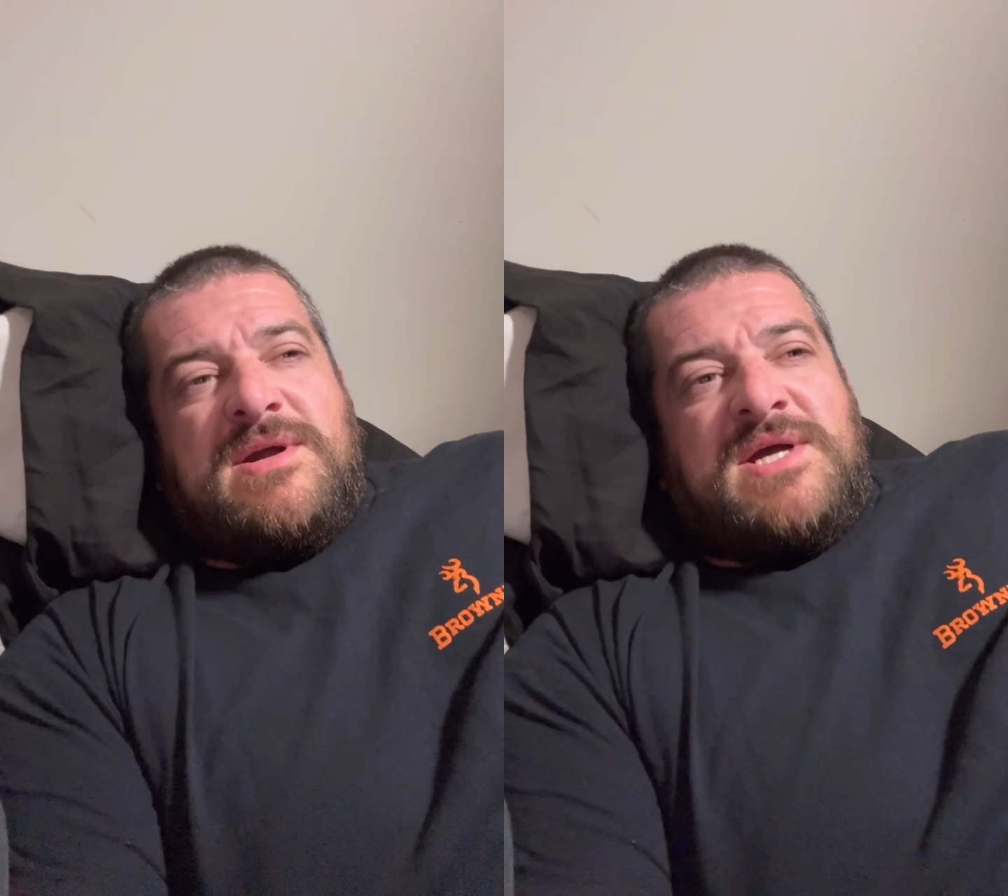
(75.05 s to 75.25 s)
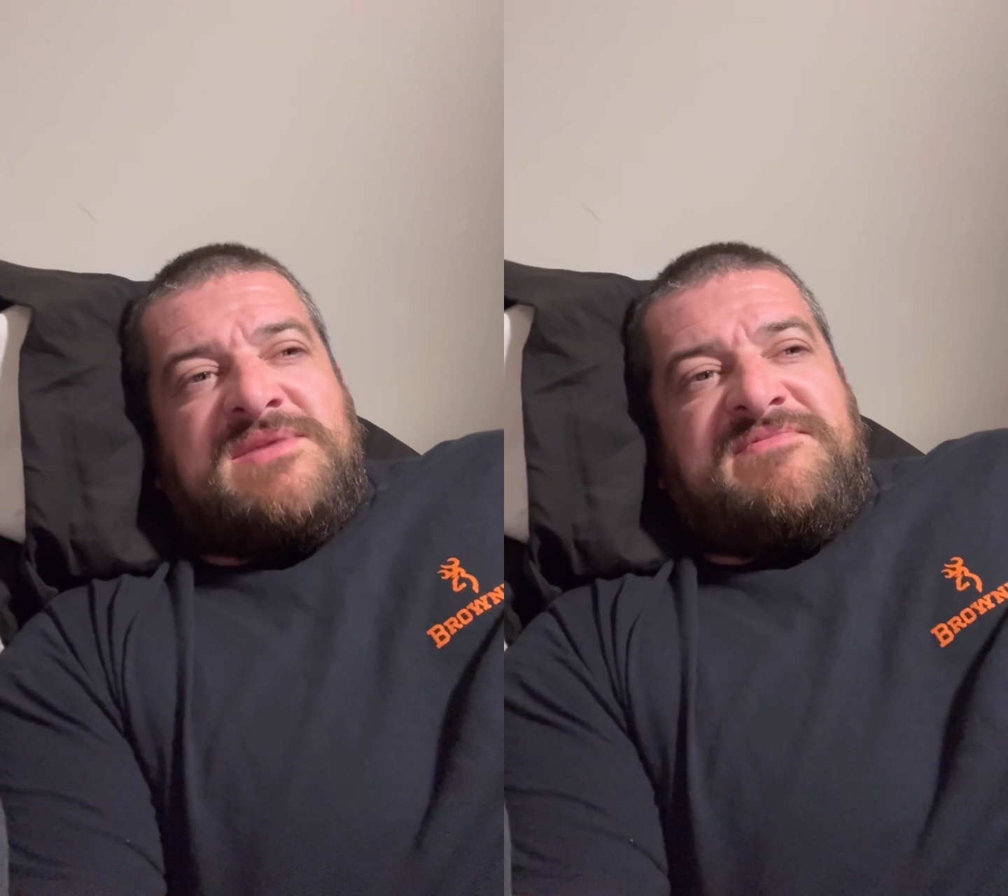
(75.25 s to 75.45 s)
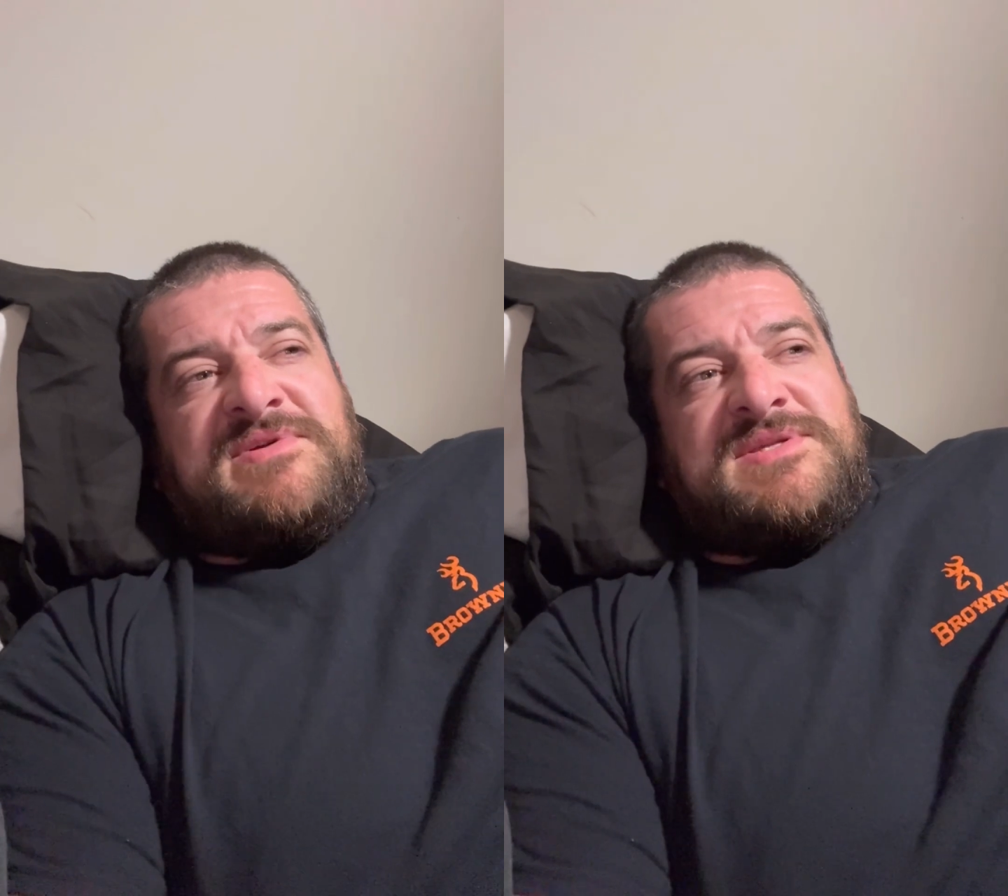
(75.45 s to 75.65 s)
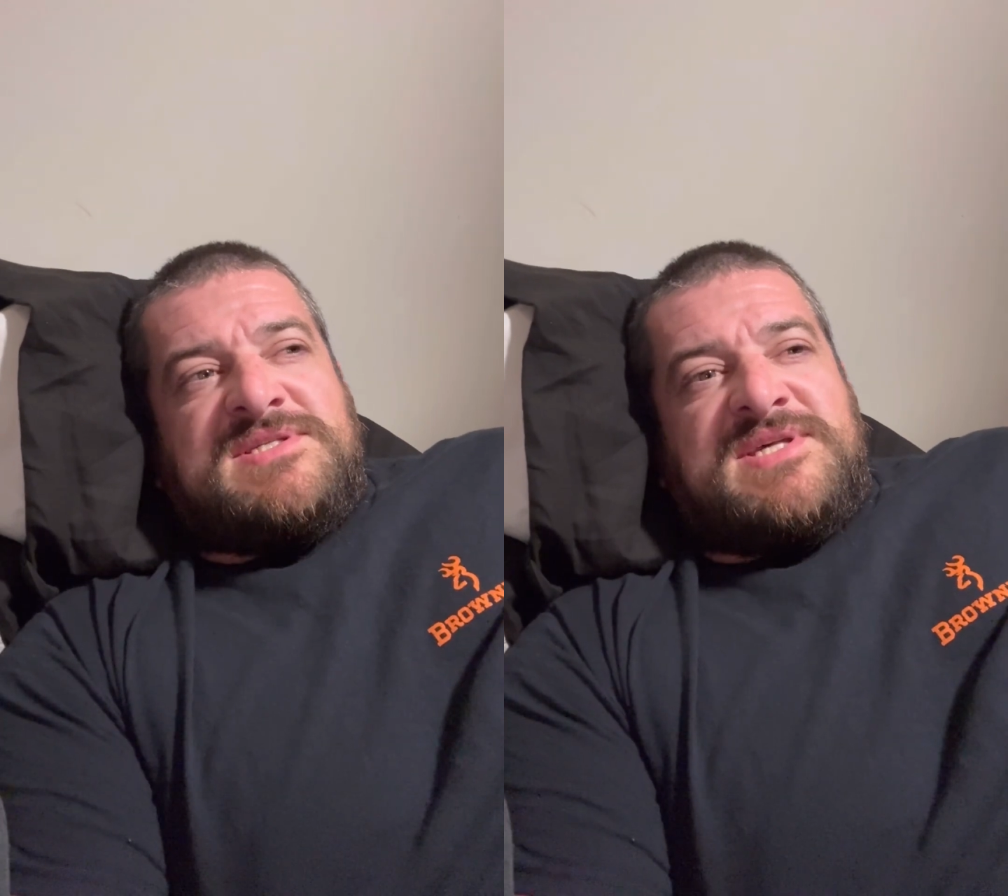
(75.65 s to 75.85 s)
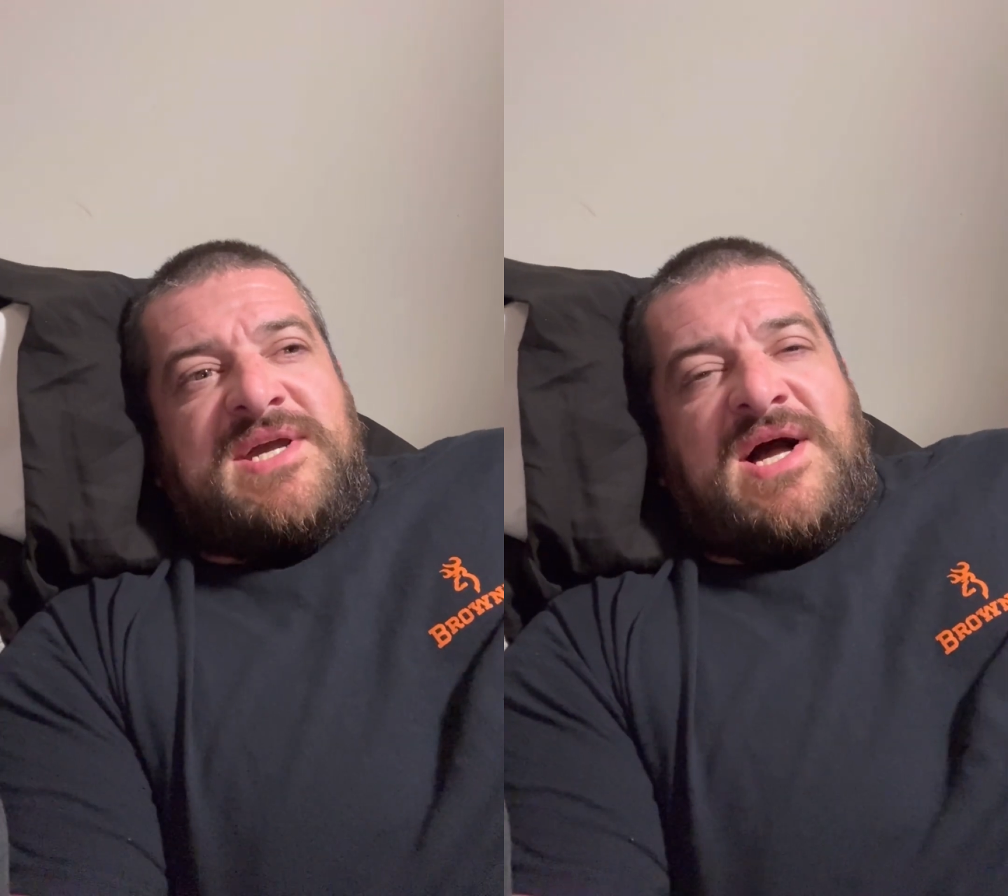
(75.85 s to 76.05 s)
i felt
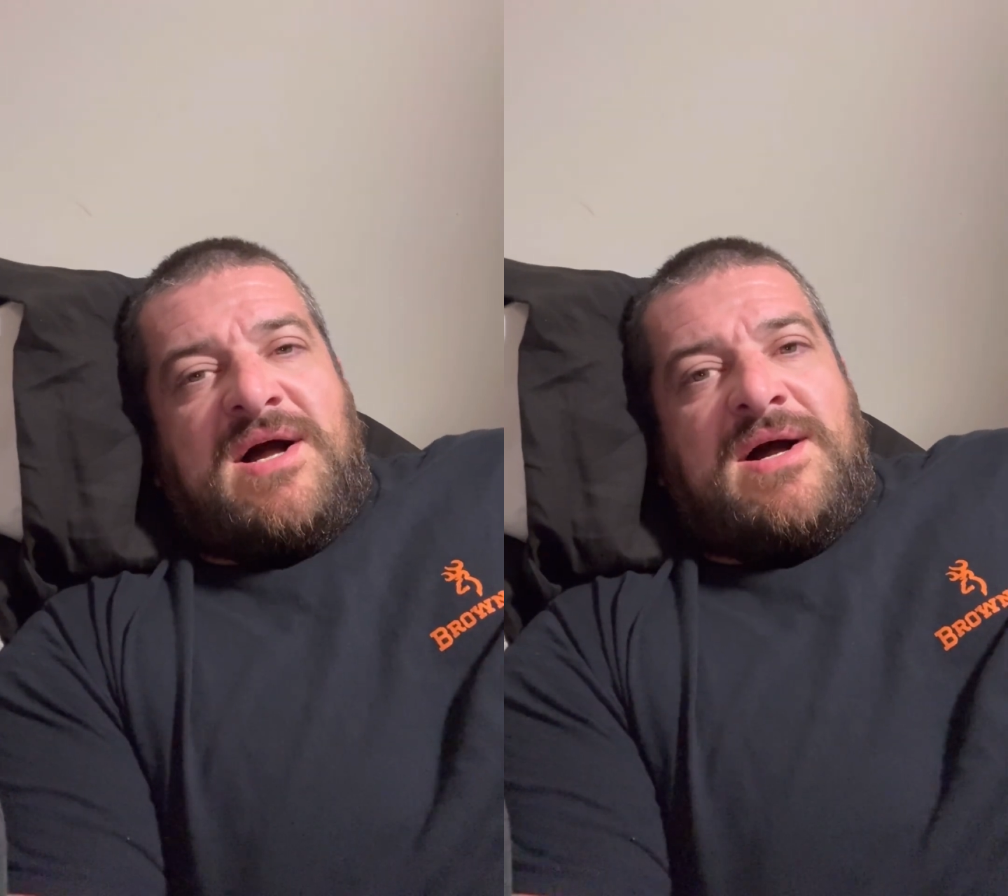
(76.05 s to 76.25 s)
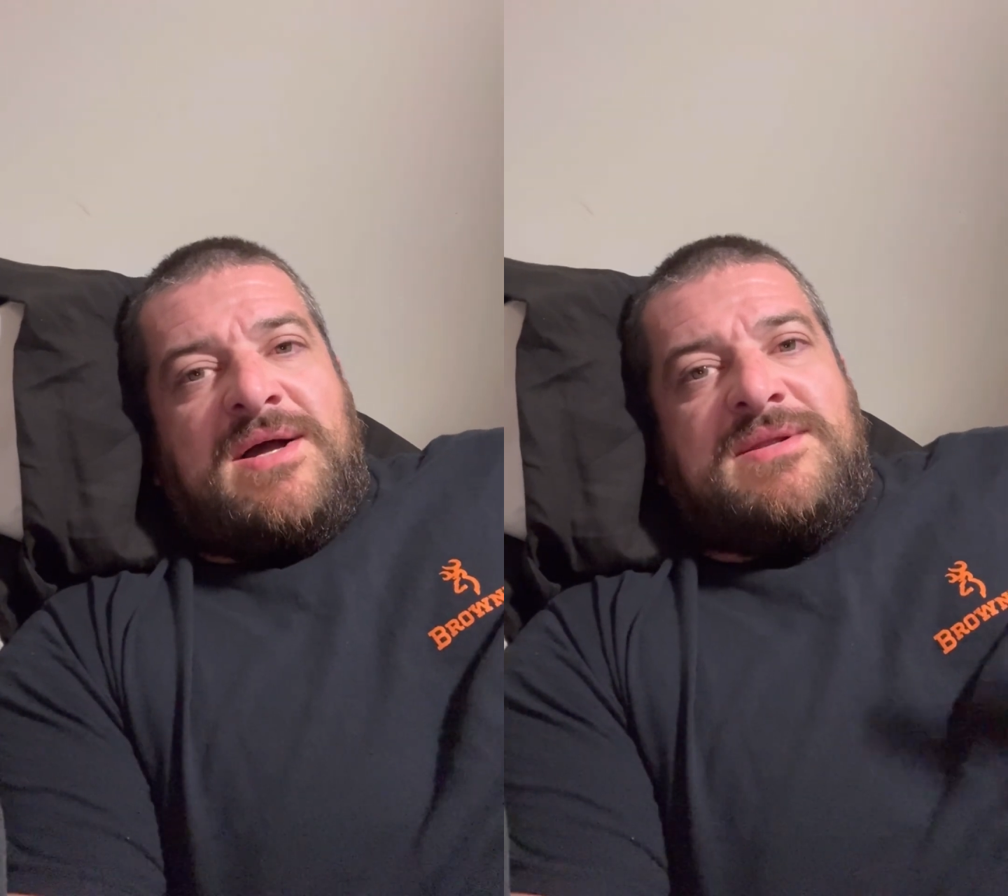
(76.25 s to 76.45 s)
this like hot